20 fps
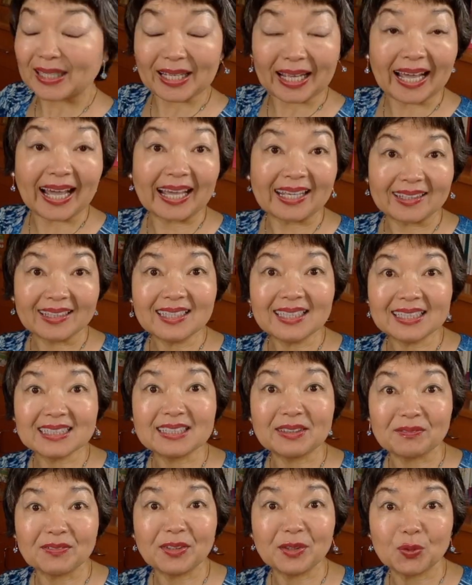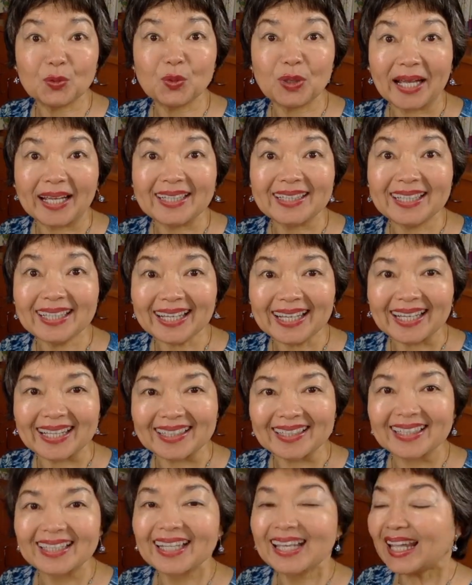I think it's a very good idea.
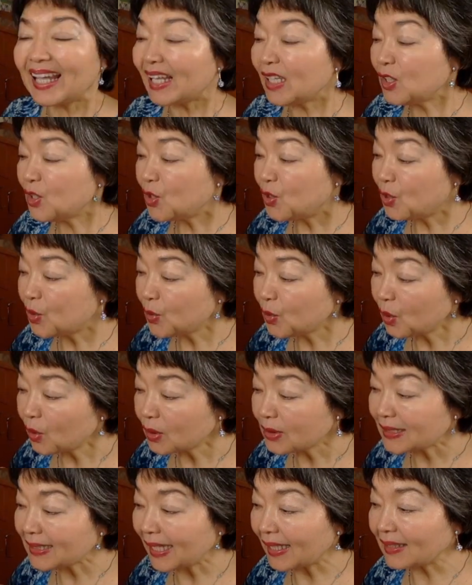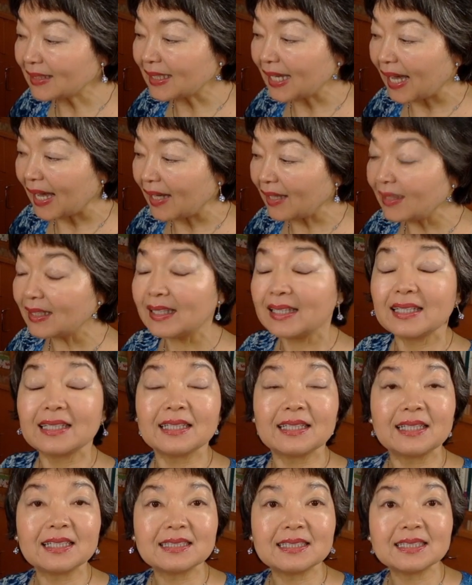And Judo Sanka,
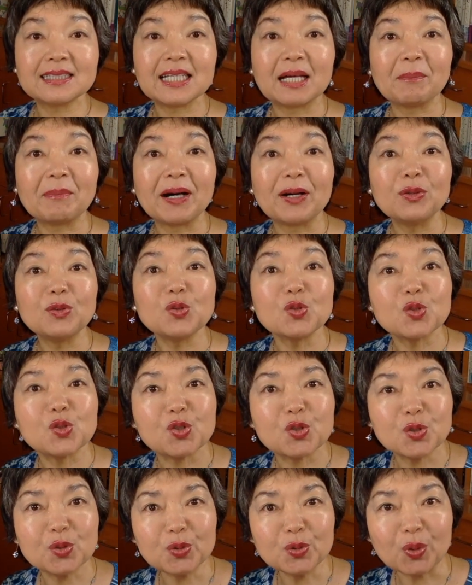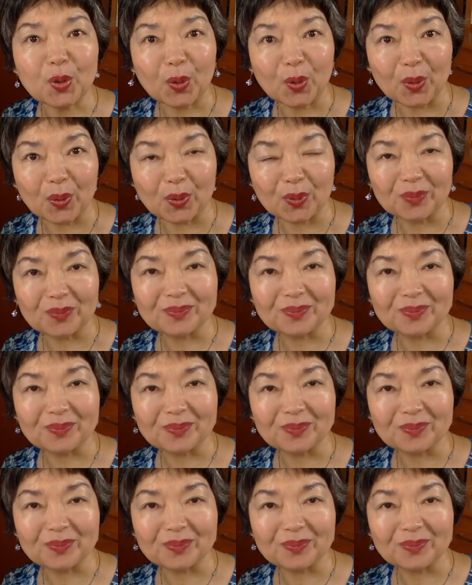this is about judo.